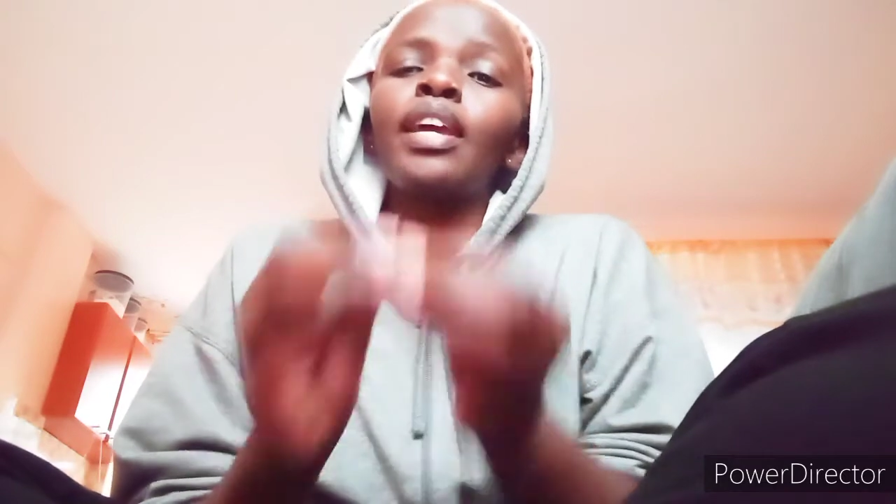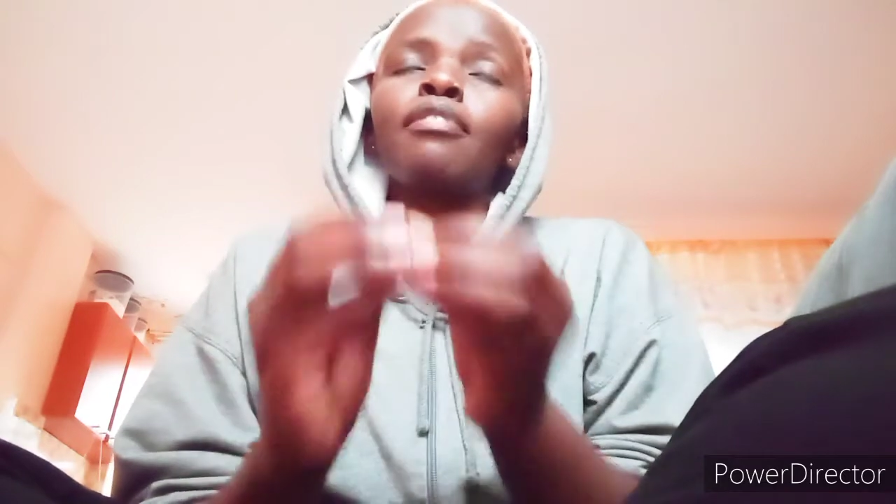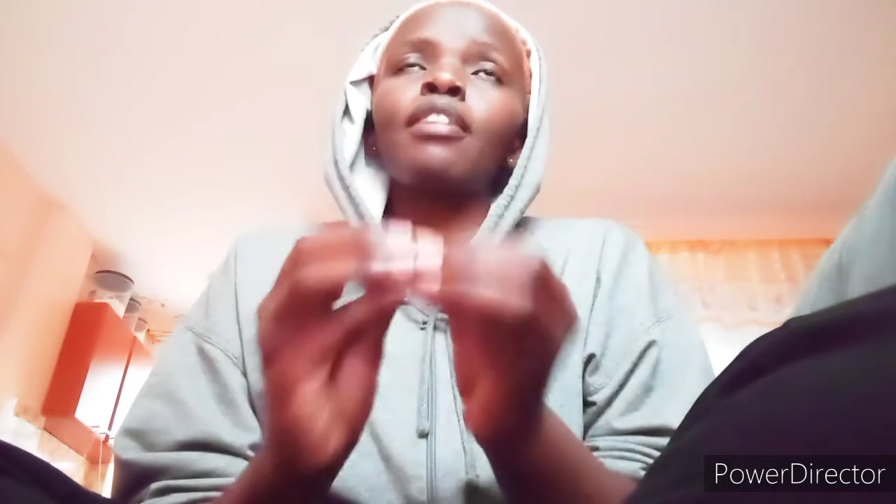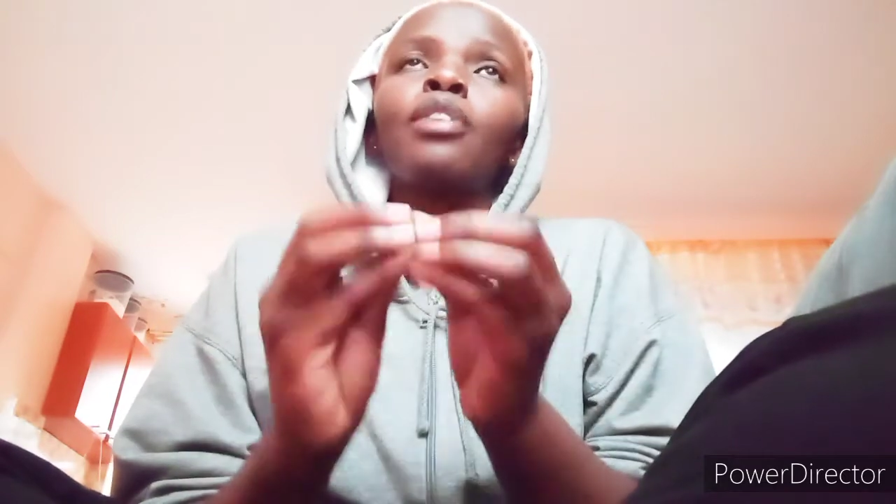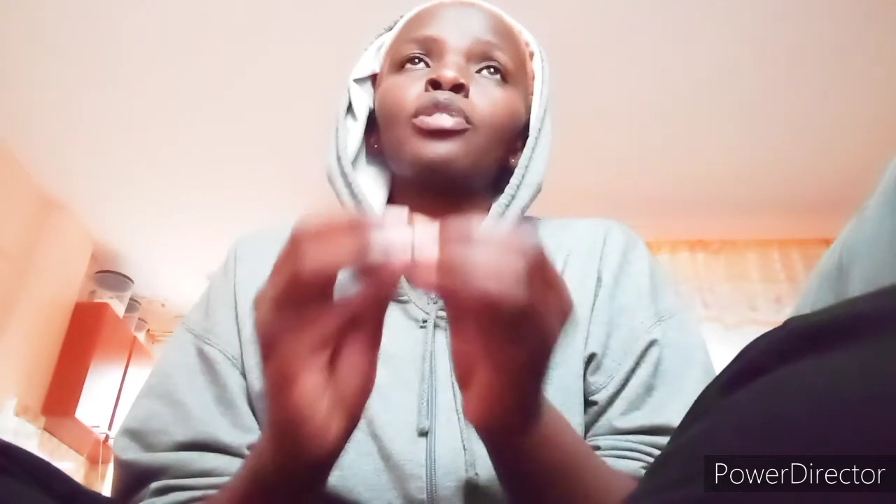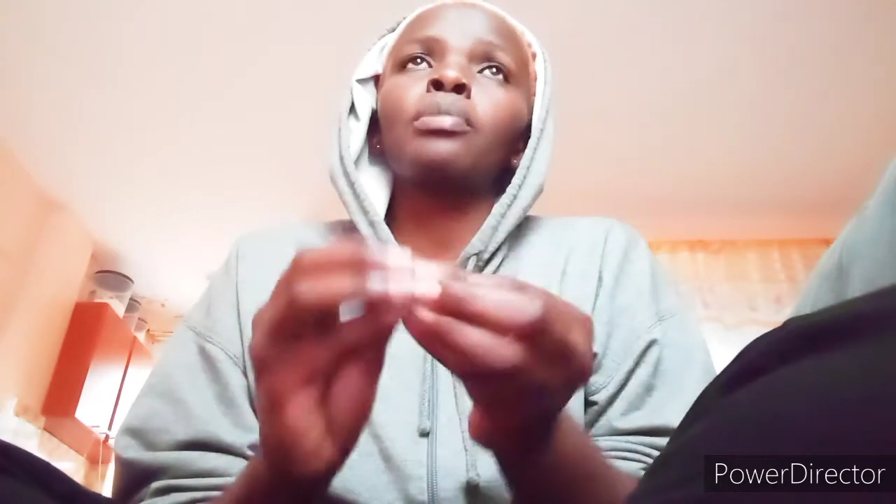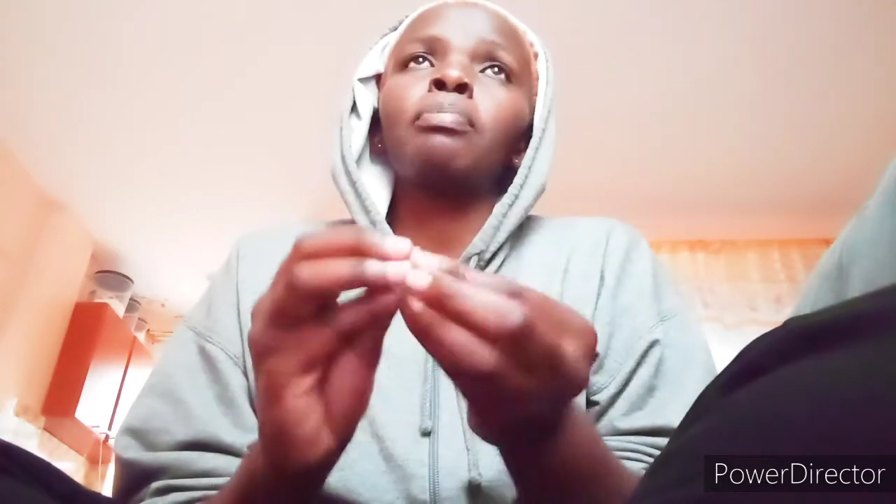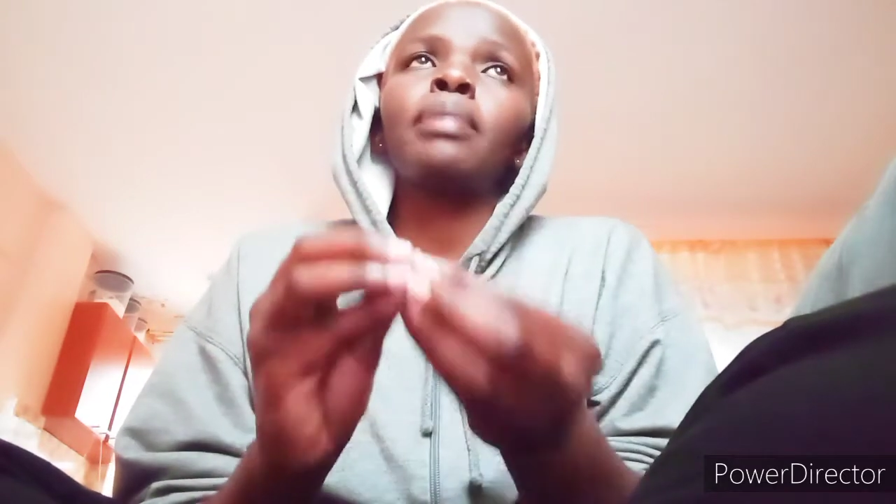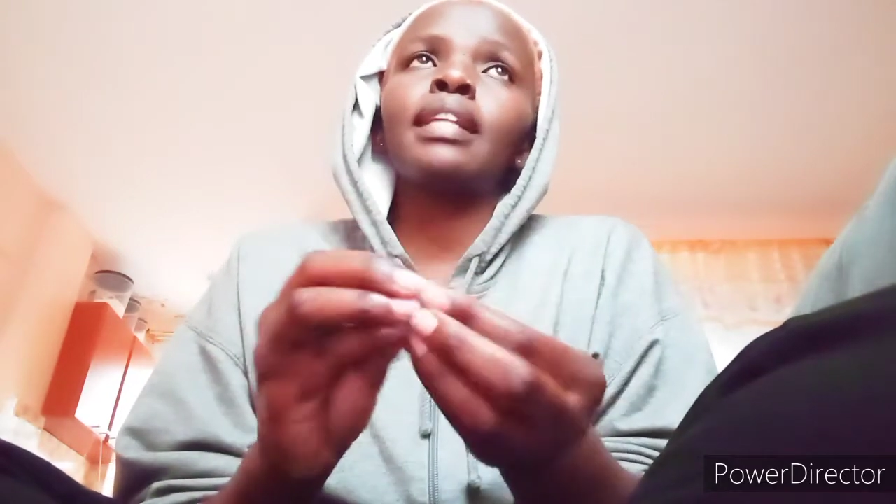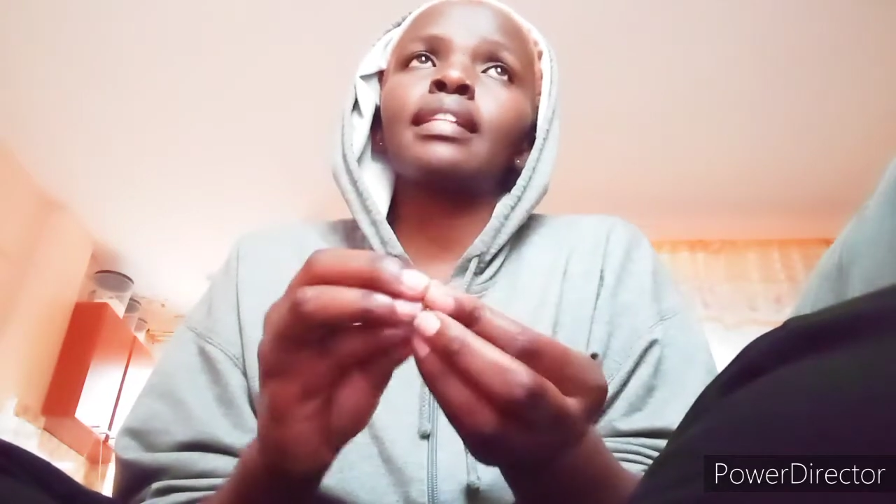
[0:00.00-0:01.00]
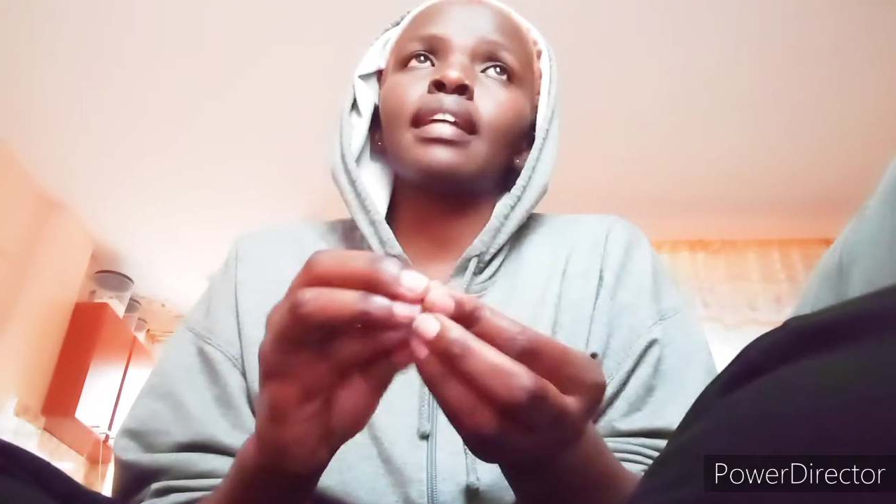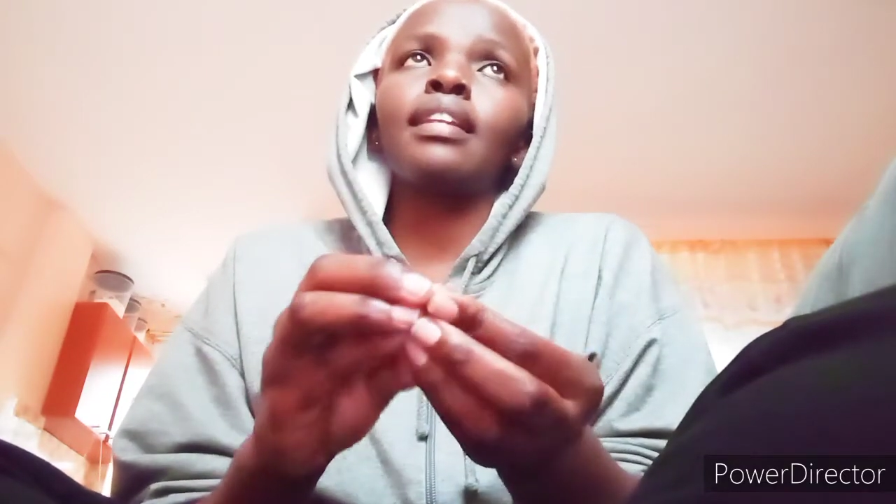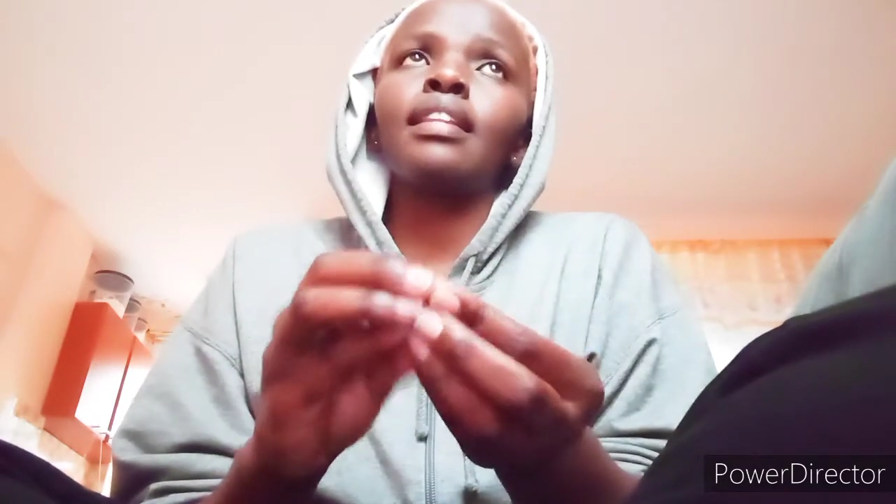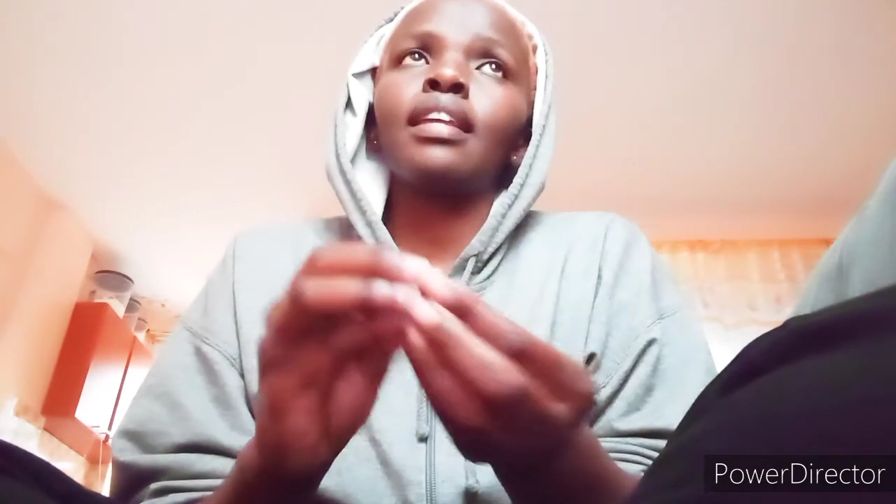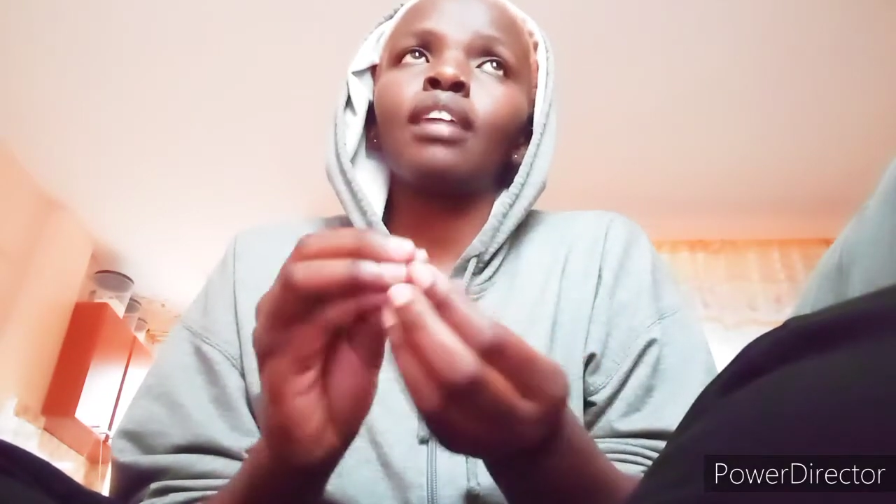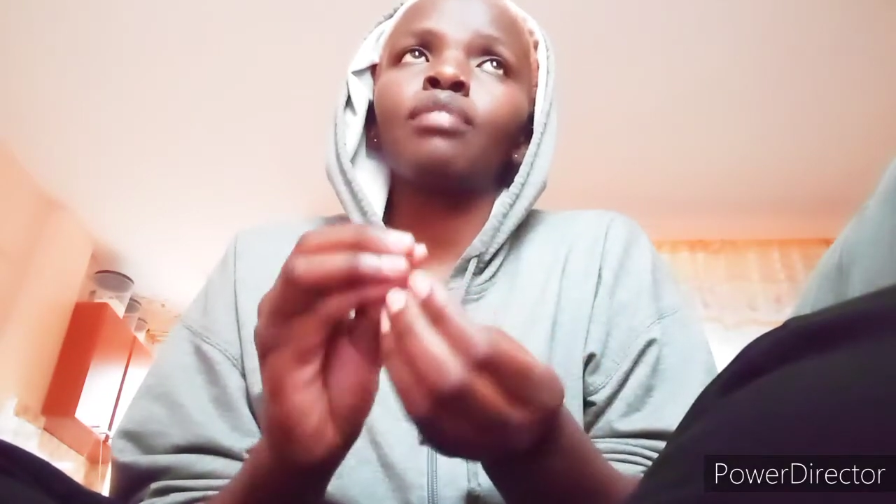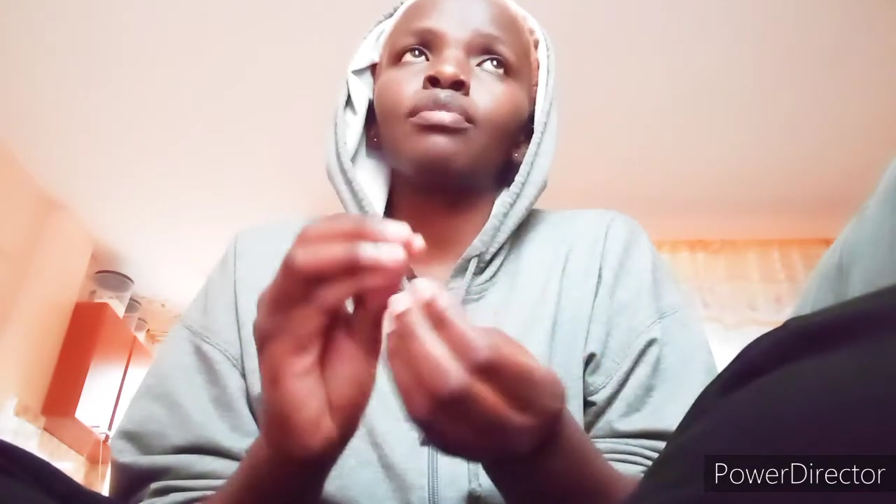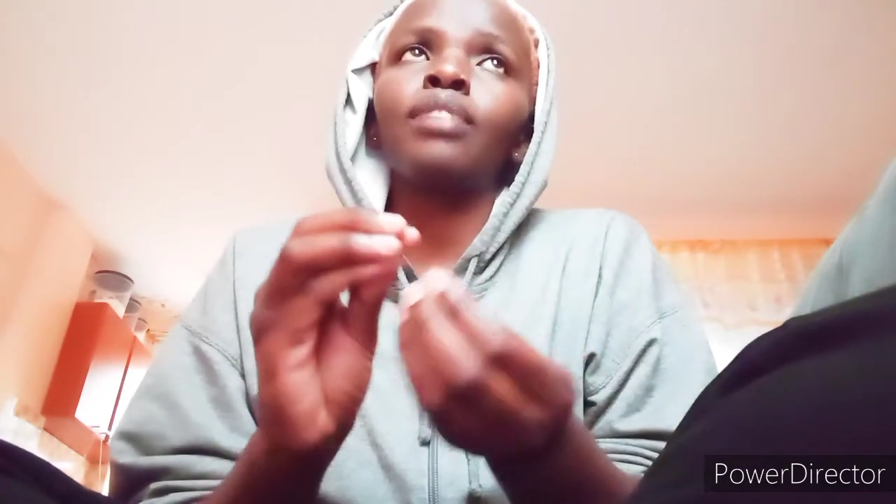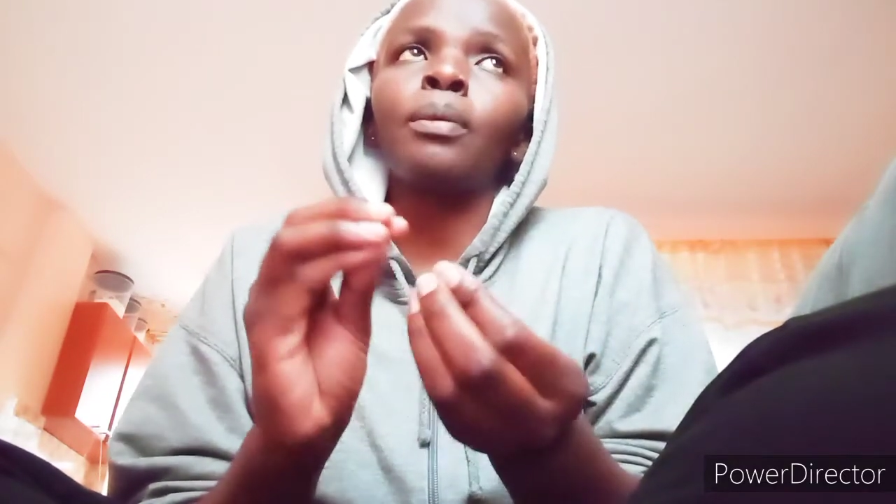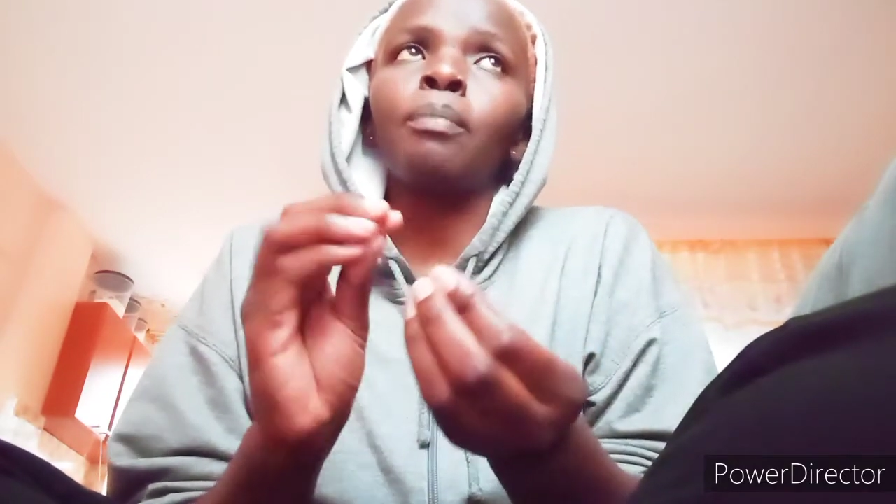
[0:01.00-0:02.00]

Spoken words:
If I go to a place and they have